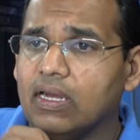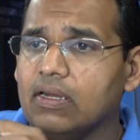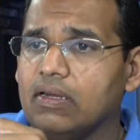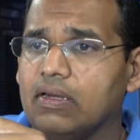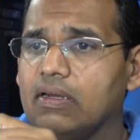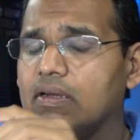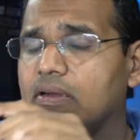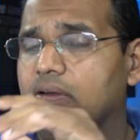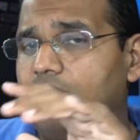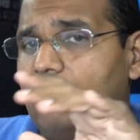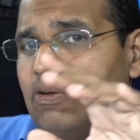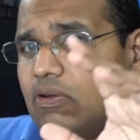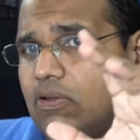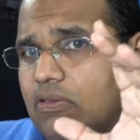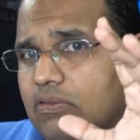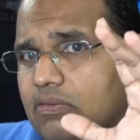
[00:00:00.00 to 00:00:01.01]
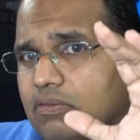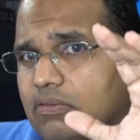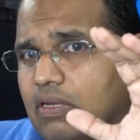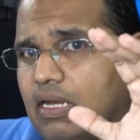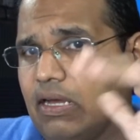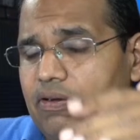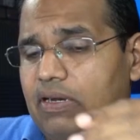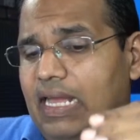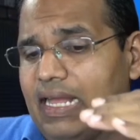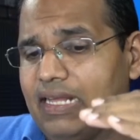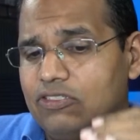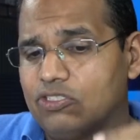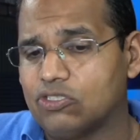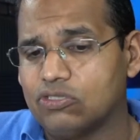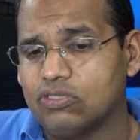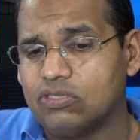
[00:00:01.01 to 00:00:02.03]
on how to
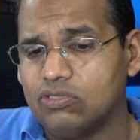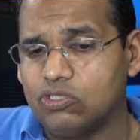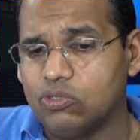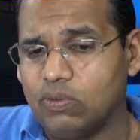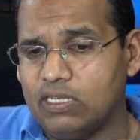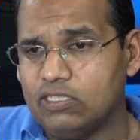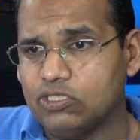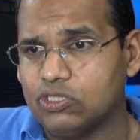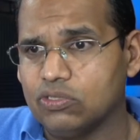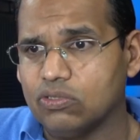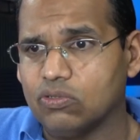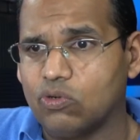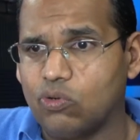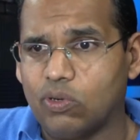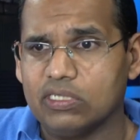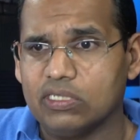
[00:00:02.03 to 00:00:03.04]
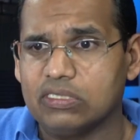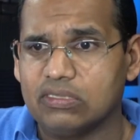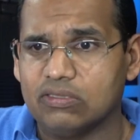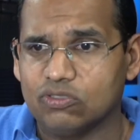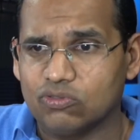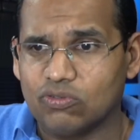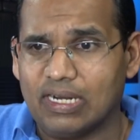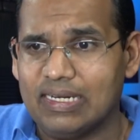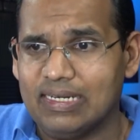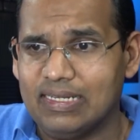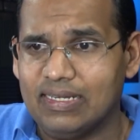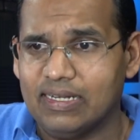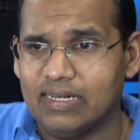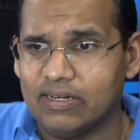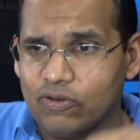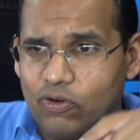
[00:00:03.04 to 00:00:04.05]
answer situational questions right
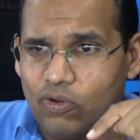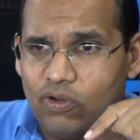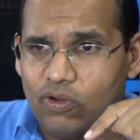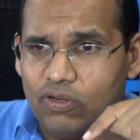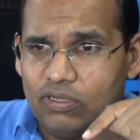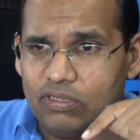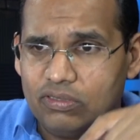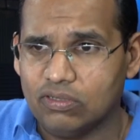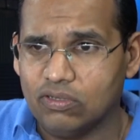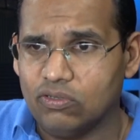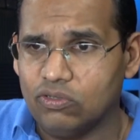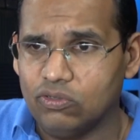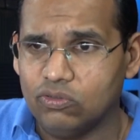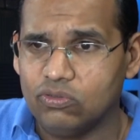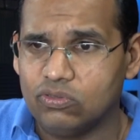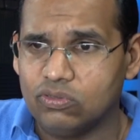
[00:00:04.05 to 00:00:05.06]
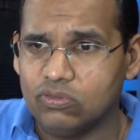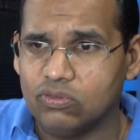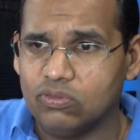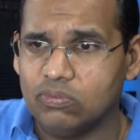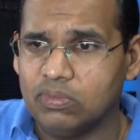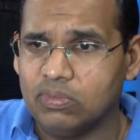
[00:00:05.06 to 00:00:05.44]
here on YouTube.